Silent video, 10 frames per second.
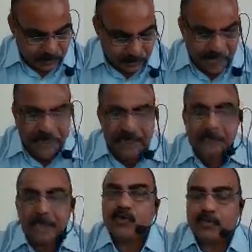Running
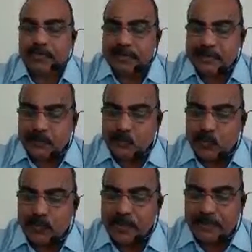part of a rope is
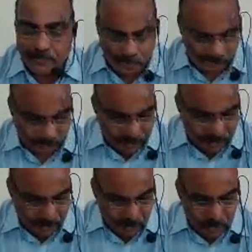the moving part
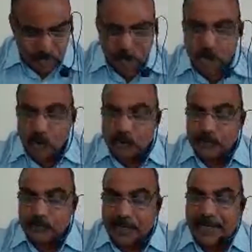of a
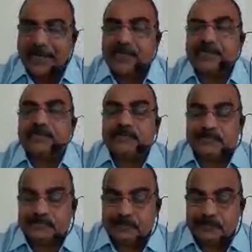rope line
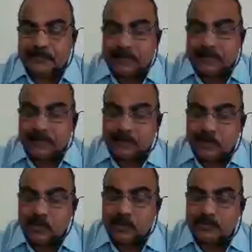
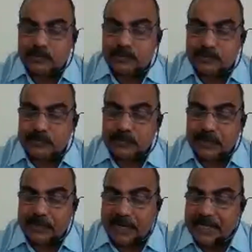or a rope.
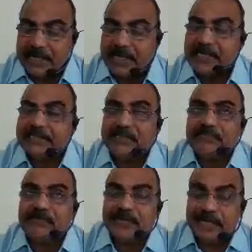Running end is
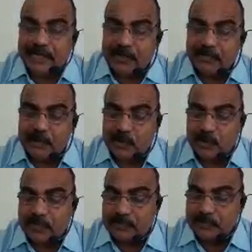the free end of the
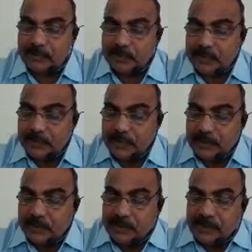rope.
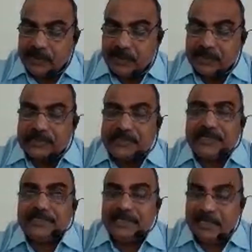
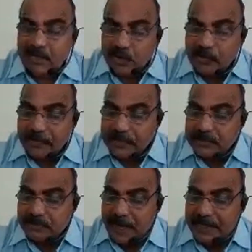Seizing a rope
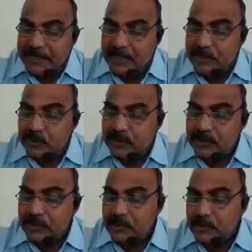means binding
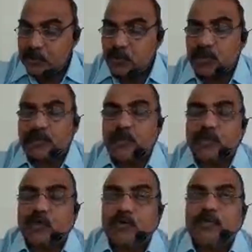together two or
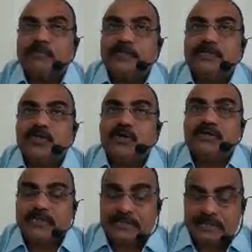more rope is
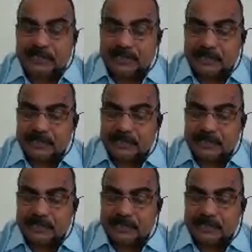called seizing.